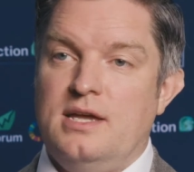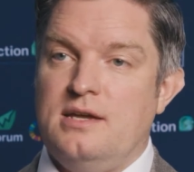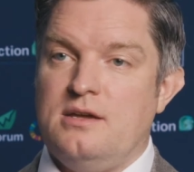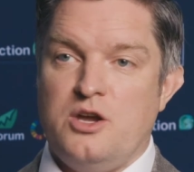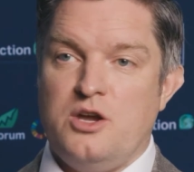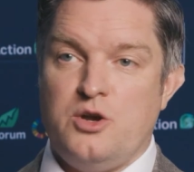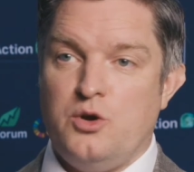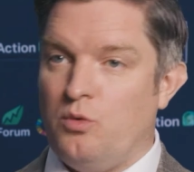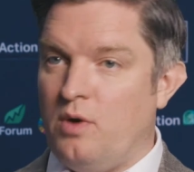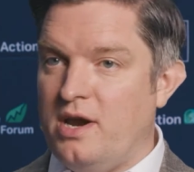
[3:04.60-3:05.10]

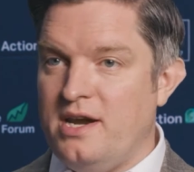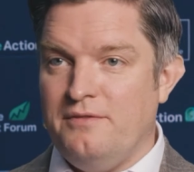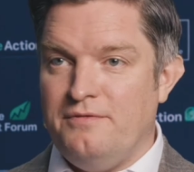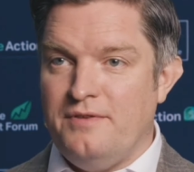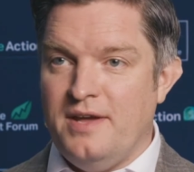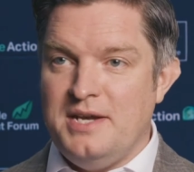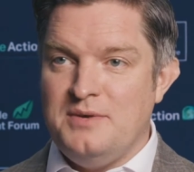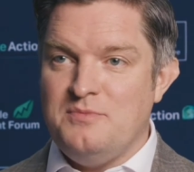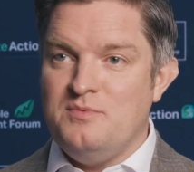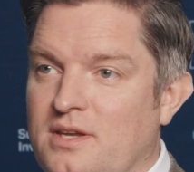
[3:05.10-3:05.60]
a great
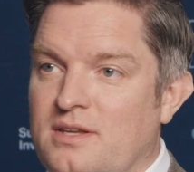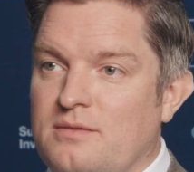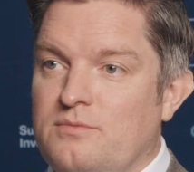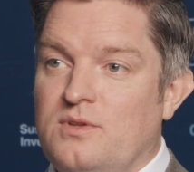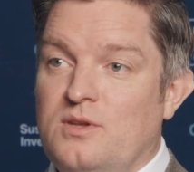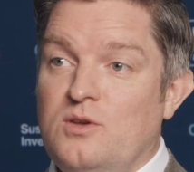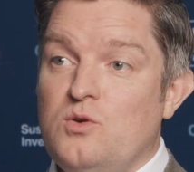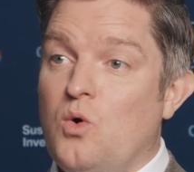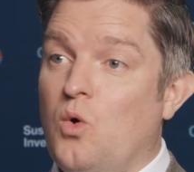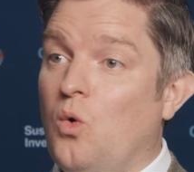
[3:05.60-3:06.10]
event.
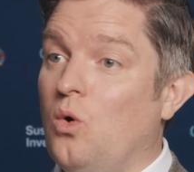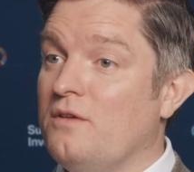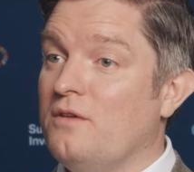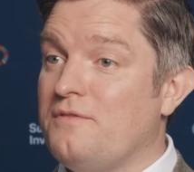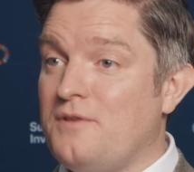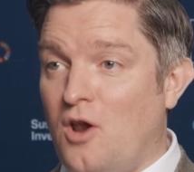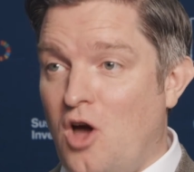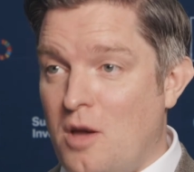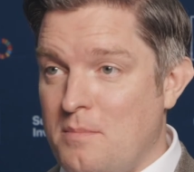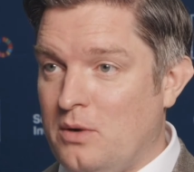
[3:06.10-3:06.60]
All
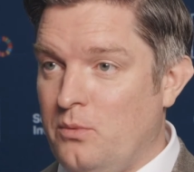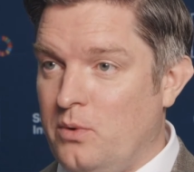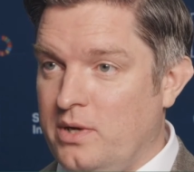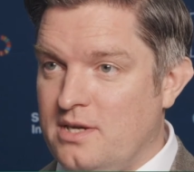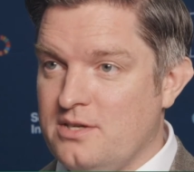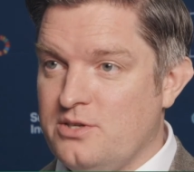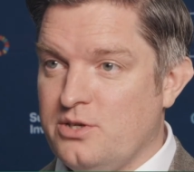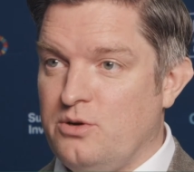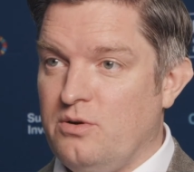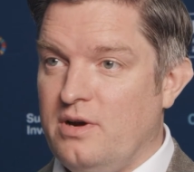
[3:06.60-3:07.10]
of Climate
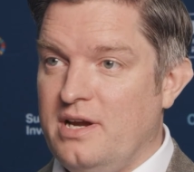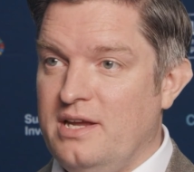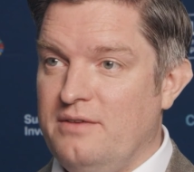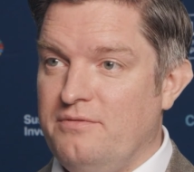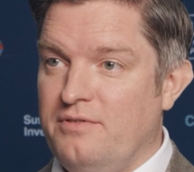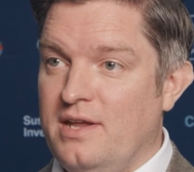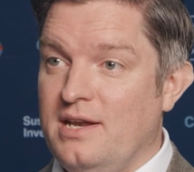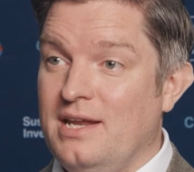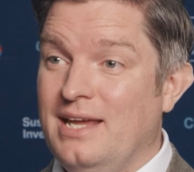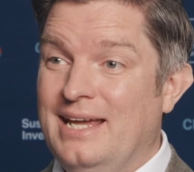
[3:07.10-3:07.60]
Week is a great
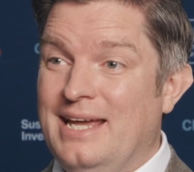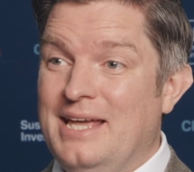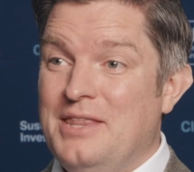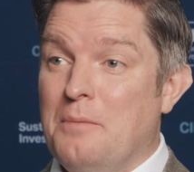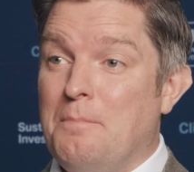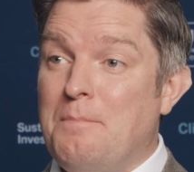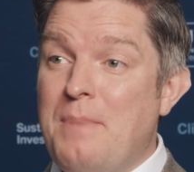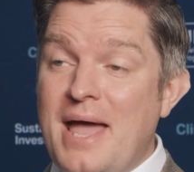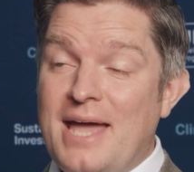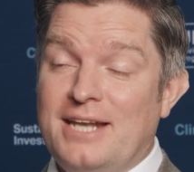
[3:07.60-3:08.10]
event.
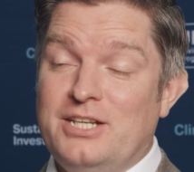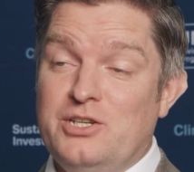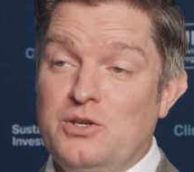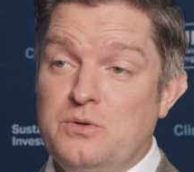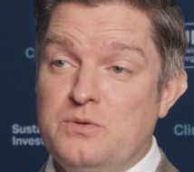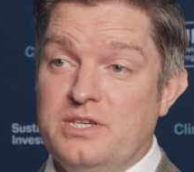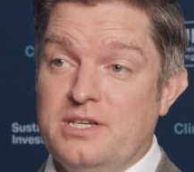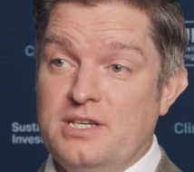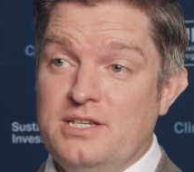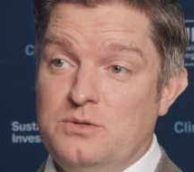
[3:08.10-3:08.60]
The bad
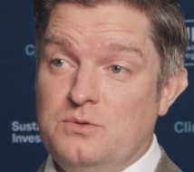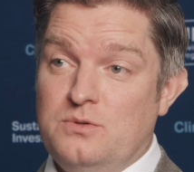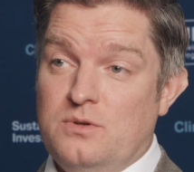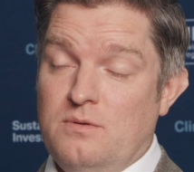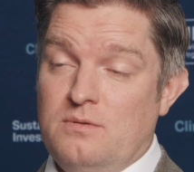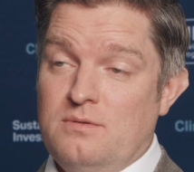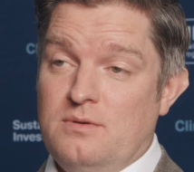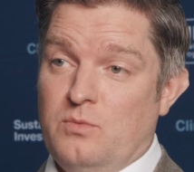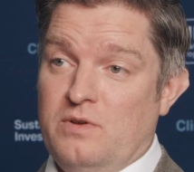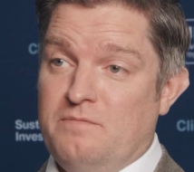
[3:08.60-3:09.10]
news is
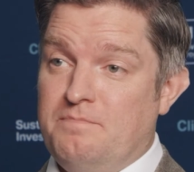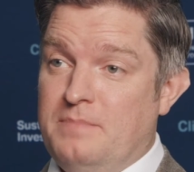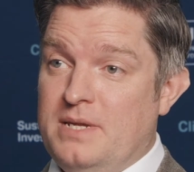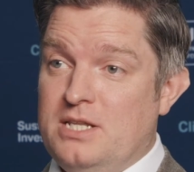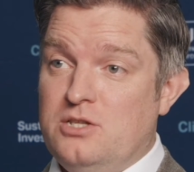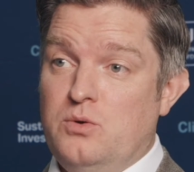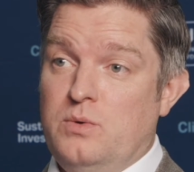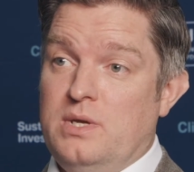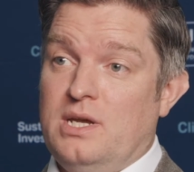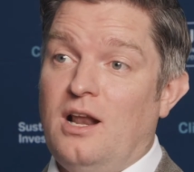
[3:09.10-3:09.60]
we've
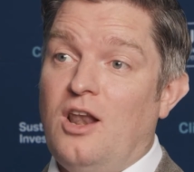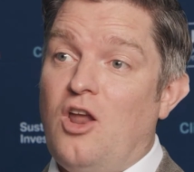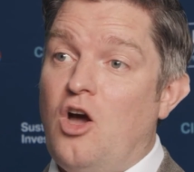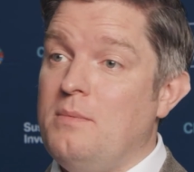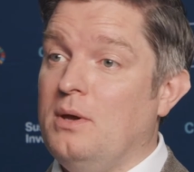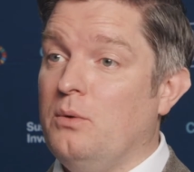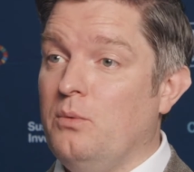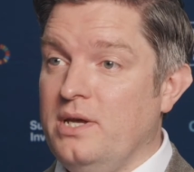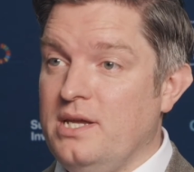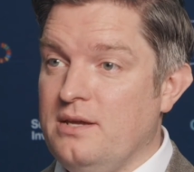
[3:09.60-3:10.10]
been doing
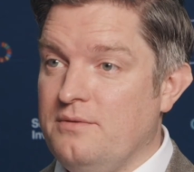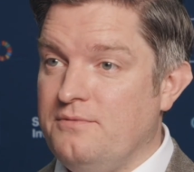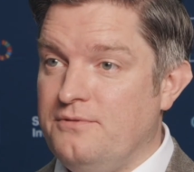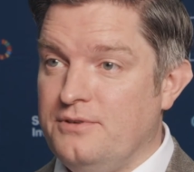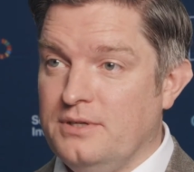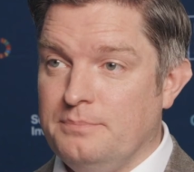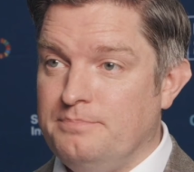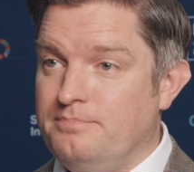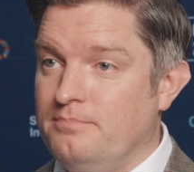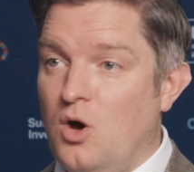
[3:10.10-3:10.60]
Climate Week
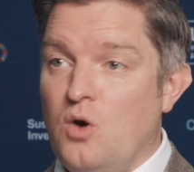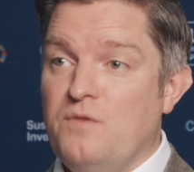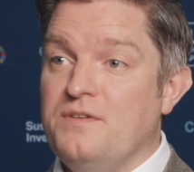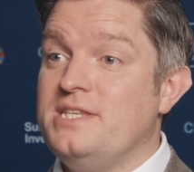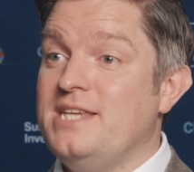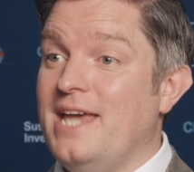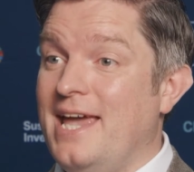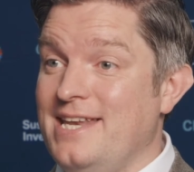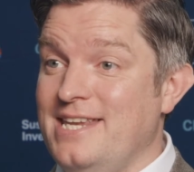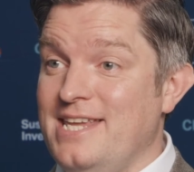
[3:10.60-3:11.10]
for
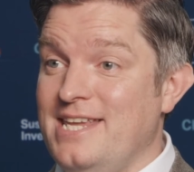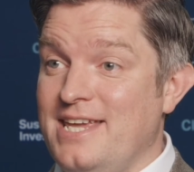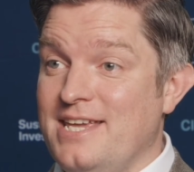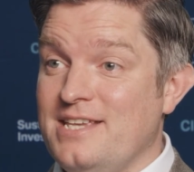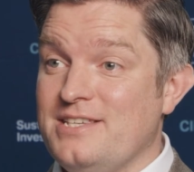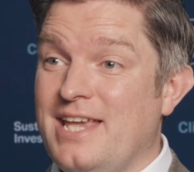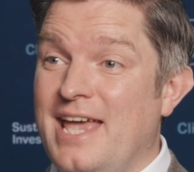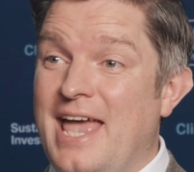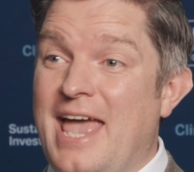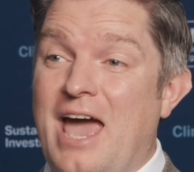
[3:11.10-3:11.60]
over 10
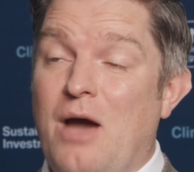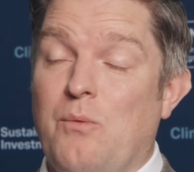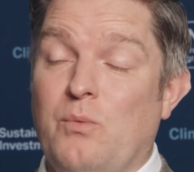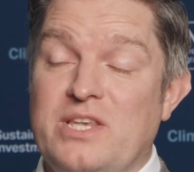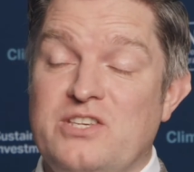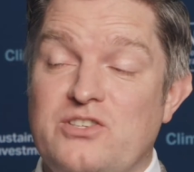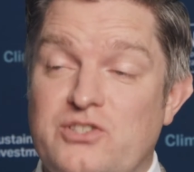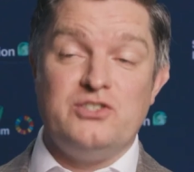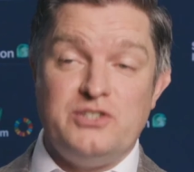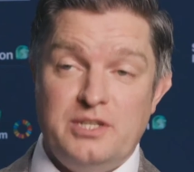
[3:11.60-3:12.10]
years and
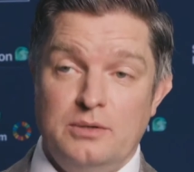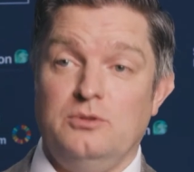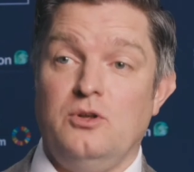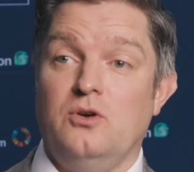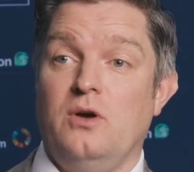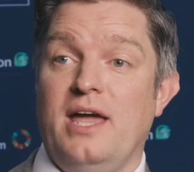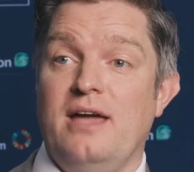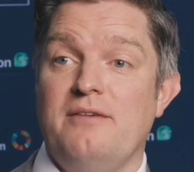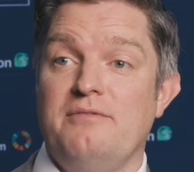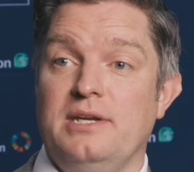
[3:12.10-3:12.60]
we're still
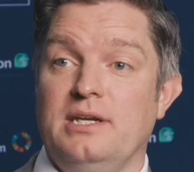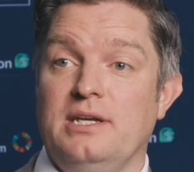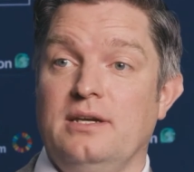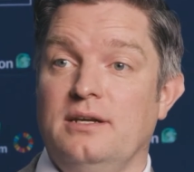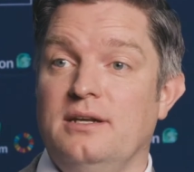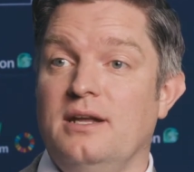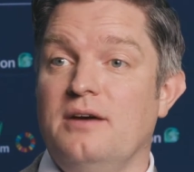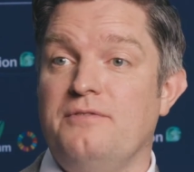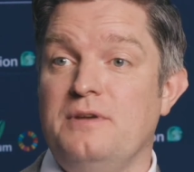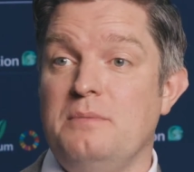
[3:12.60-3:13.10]
not having
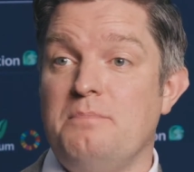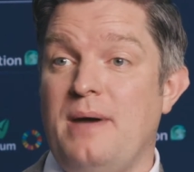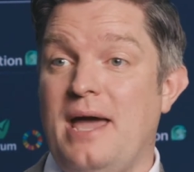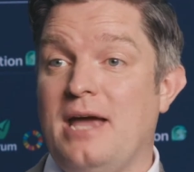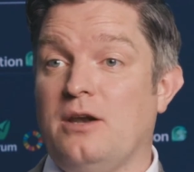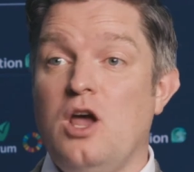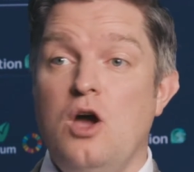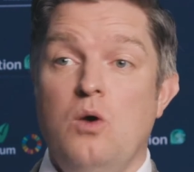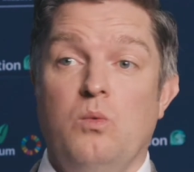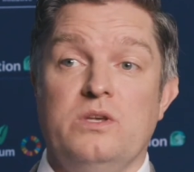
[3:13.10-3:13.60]
enough
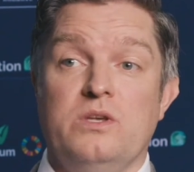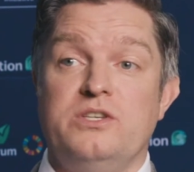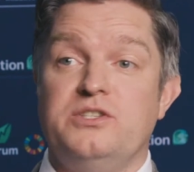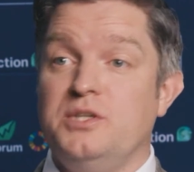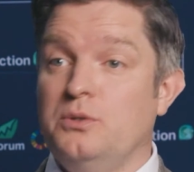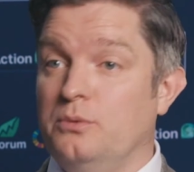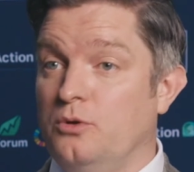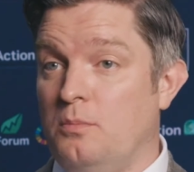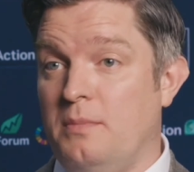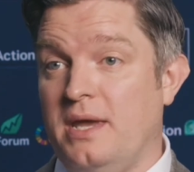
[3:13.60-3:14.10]
impact. We're
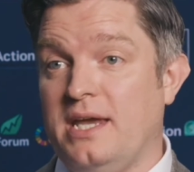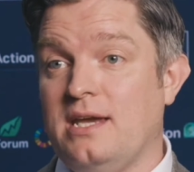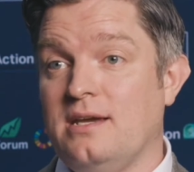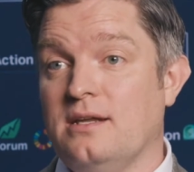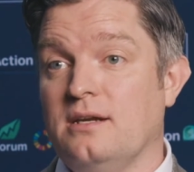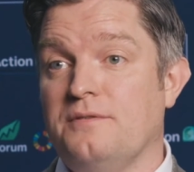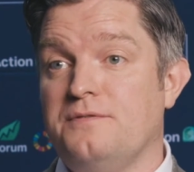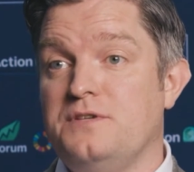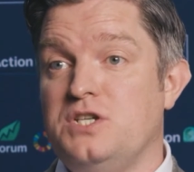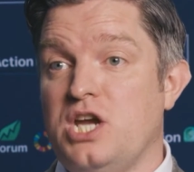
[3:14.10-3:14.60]
still not making
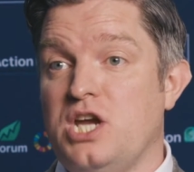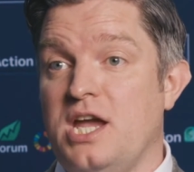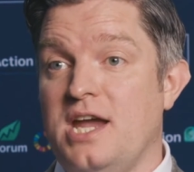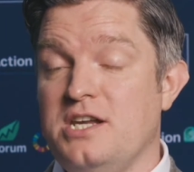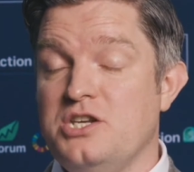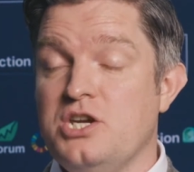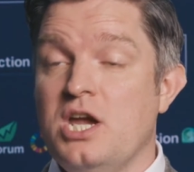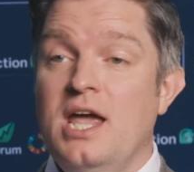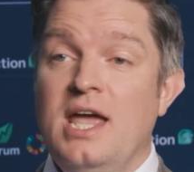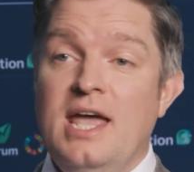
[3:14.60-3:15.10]
enough
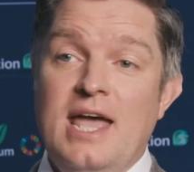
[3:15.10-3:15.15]
change.